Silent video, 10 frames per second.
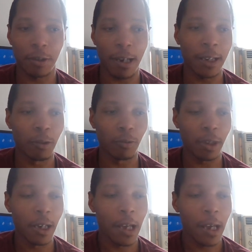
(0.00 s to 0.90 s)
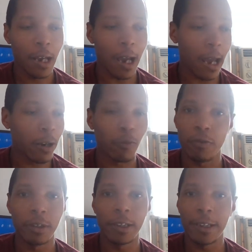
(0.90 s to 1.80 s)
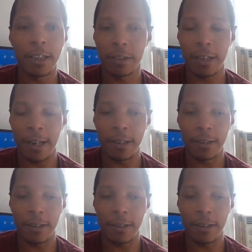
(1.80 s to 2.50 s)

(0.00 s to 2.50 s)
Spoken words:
So I don't really get that.